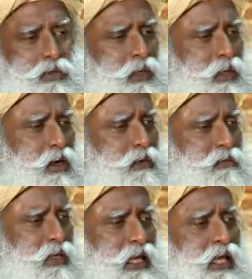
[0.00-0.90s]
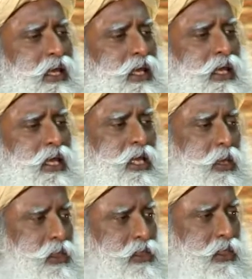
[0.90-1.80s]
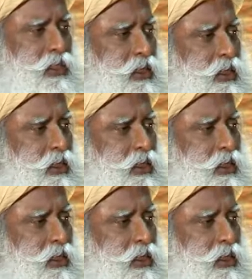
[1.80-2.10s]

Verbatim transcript: You will not feel any inadequacy.